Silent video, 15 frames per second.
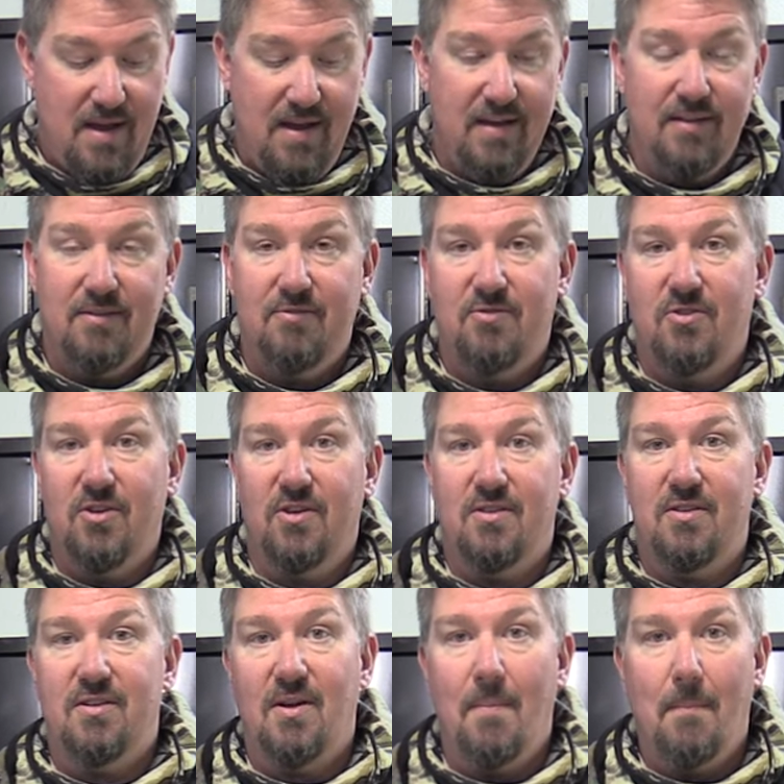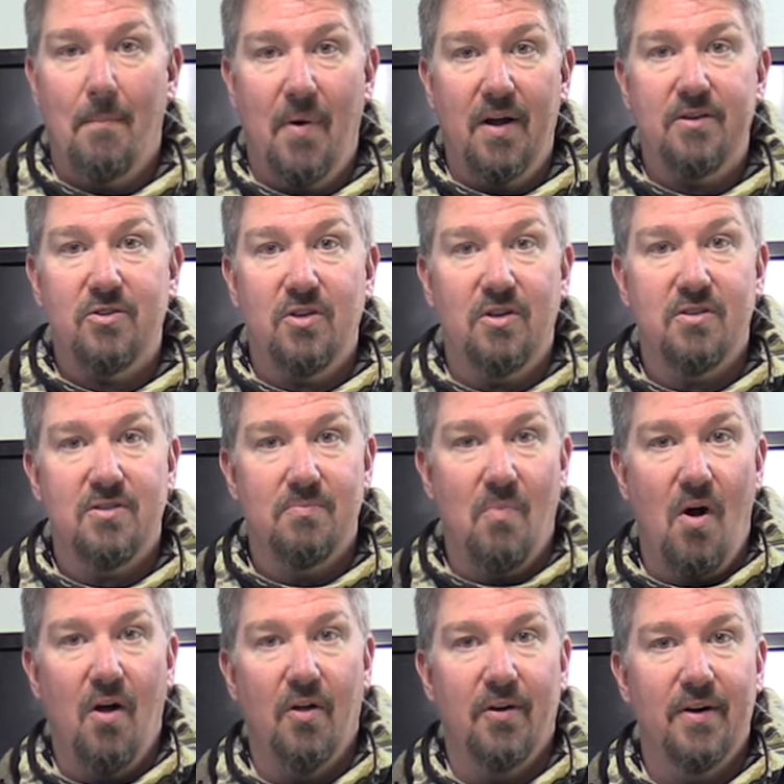It's just much
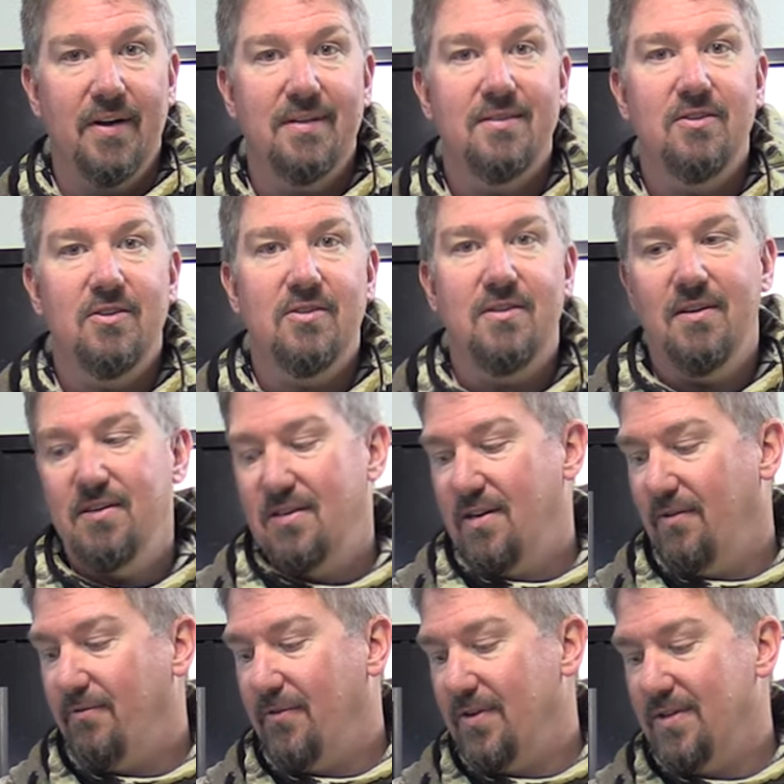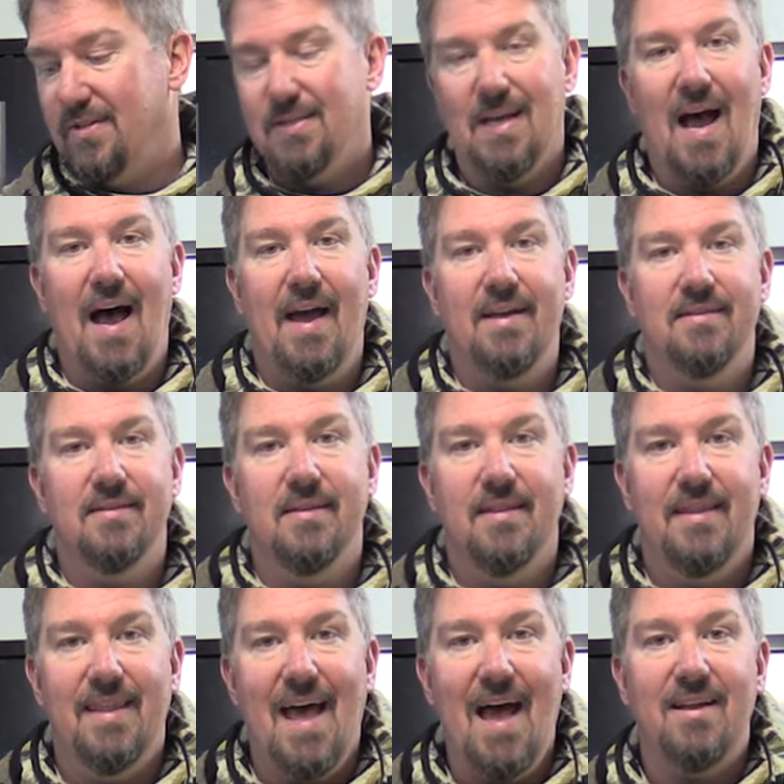smaller. It's just a different size.
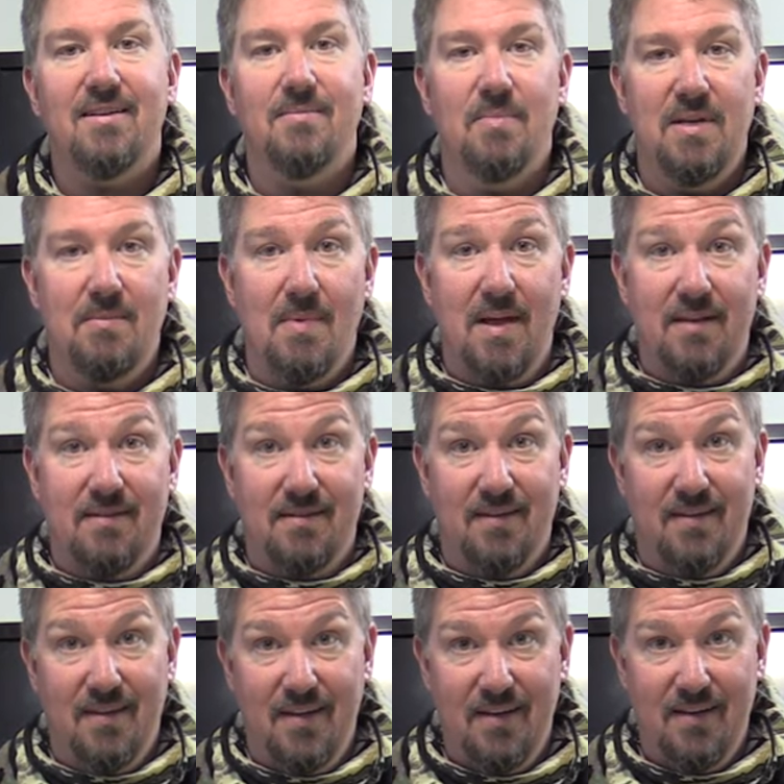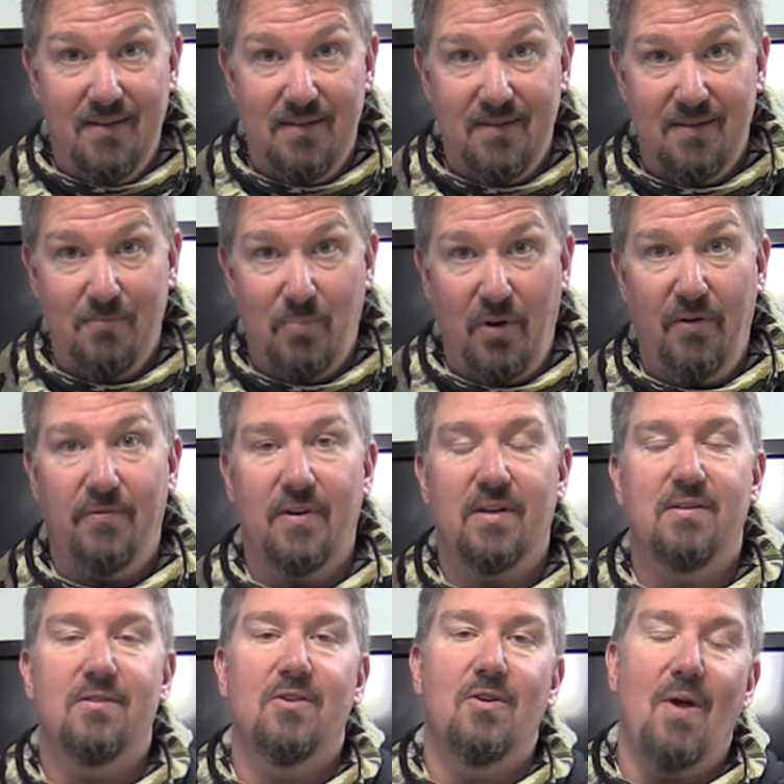And that to me makes this
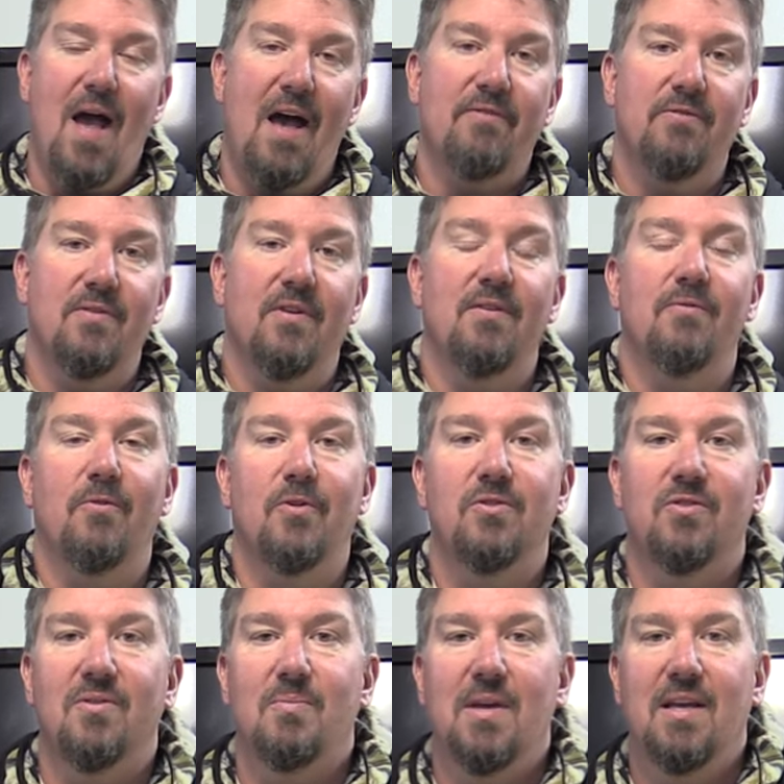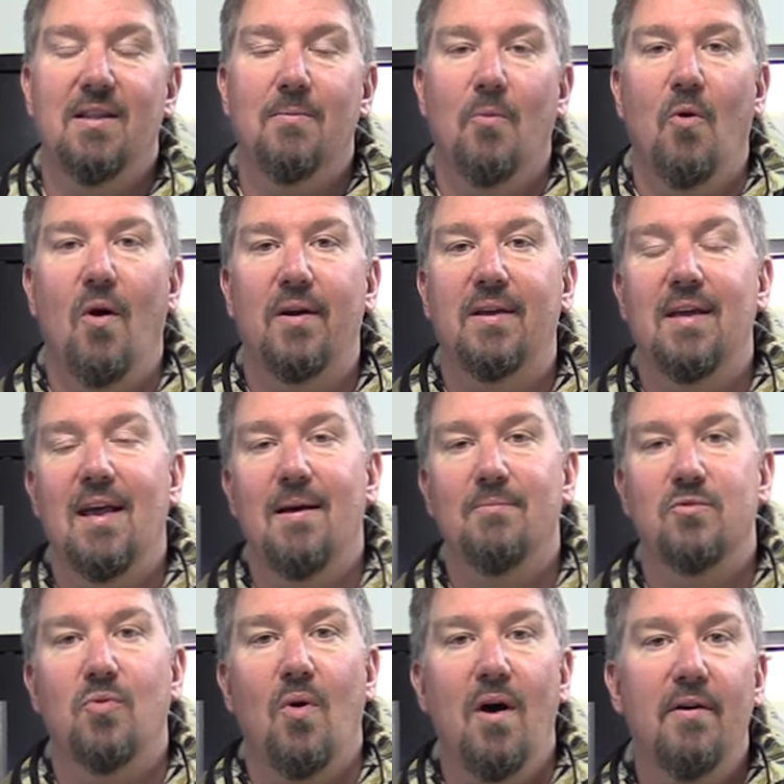perfect. So you have to unfortunately be in the Milwaukee M
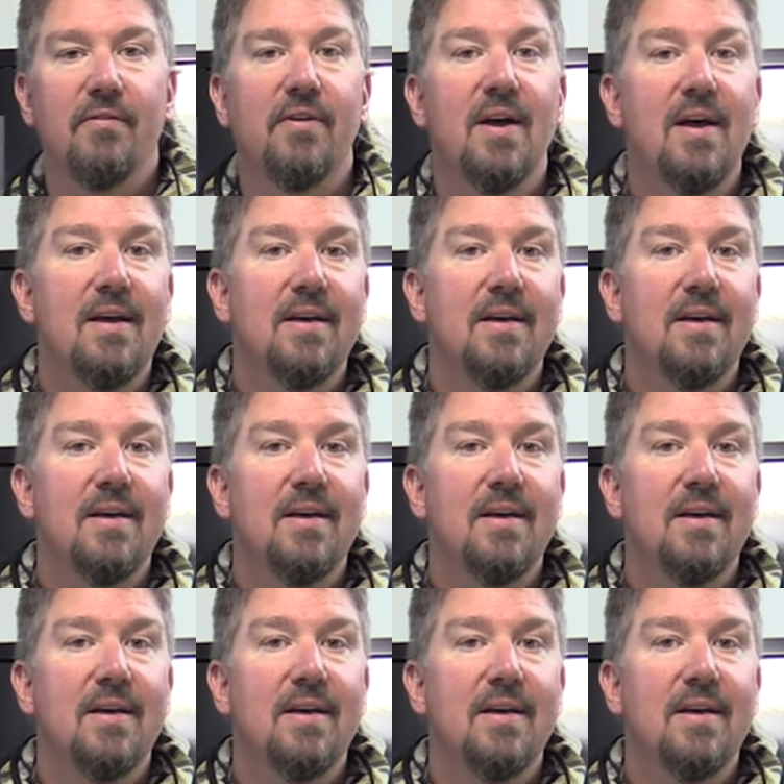twelve